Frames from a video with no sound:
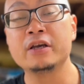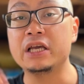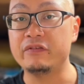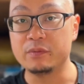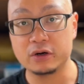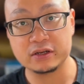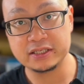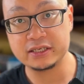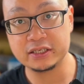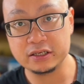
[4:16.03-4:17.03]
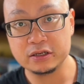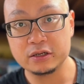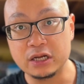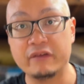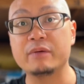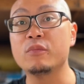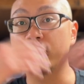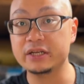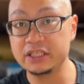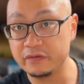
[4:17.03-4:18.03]
If you're more consistent, having more
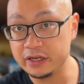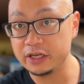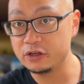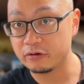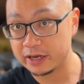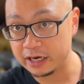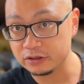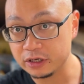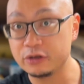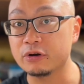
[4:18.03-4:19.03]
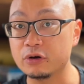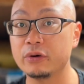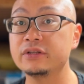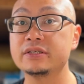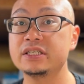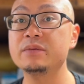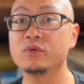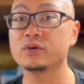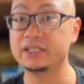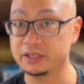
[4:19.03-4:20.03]
activity in your account, you're going to see
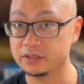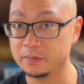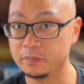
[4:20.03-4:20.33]
more sales.